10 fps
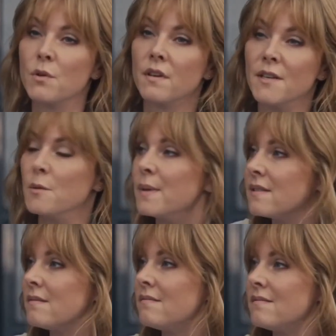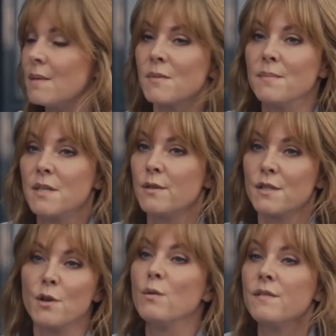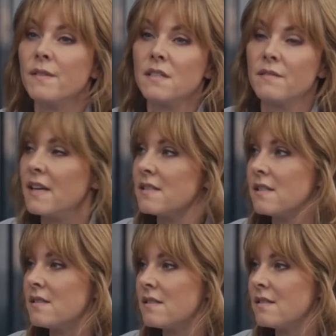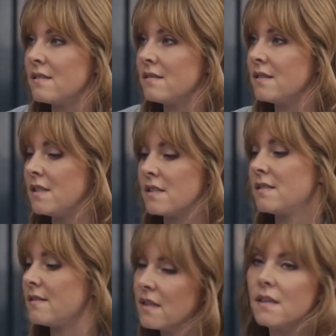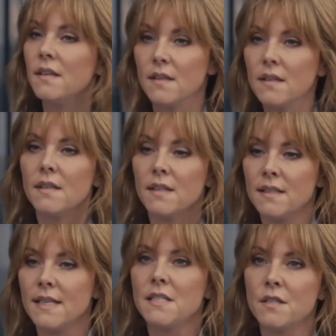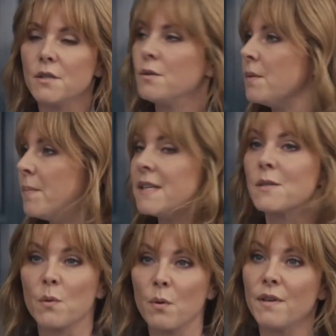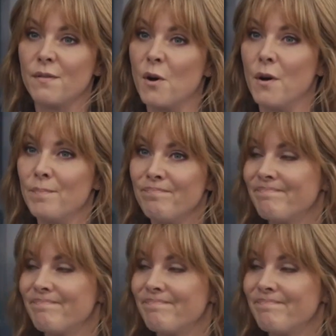more than I do, but sometimes there are just no definitive answers. You just need to do your best with what you've got.